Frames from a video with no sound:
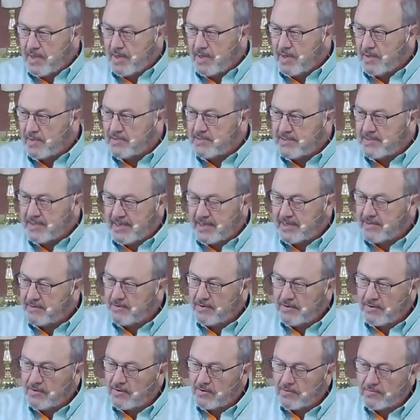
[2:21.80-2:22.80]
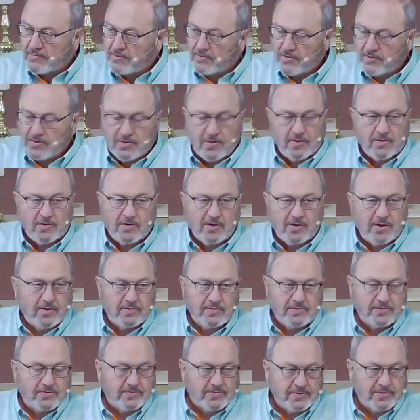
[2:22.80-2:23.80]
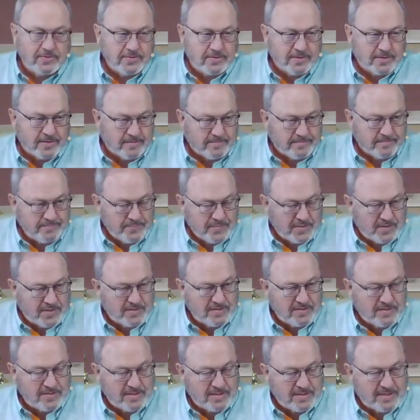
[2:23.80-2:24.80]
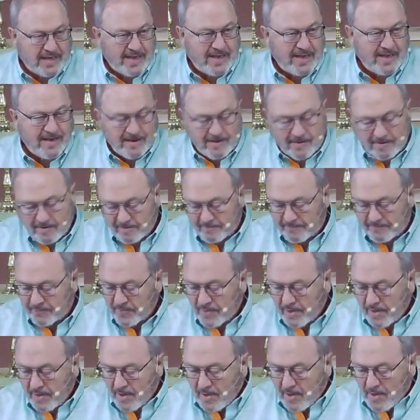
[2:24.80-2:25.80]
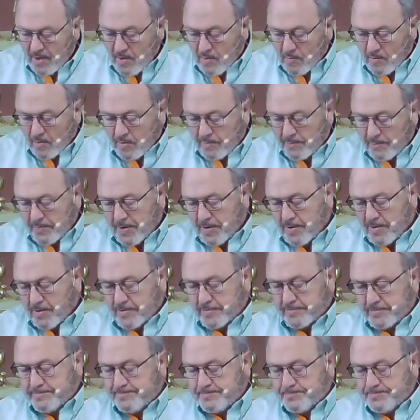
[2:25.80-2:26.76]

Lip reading: said, you know, you don't go to Jerusalem, just stay here. Well, Paul